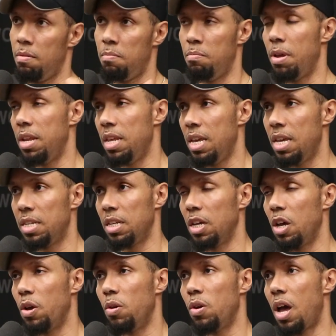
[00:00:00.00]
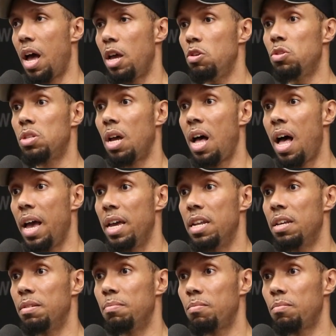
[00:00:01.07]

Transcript: many years ago, I used to hide.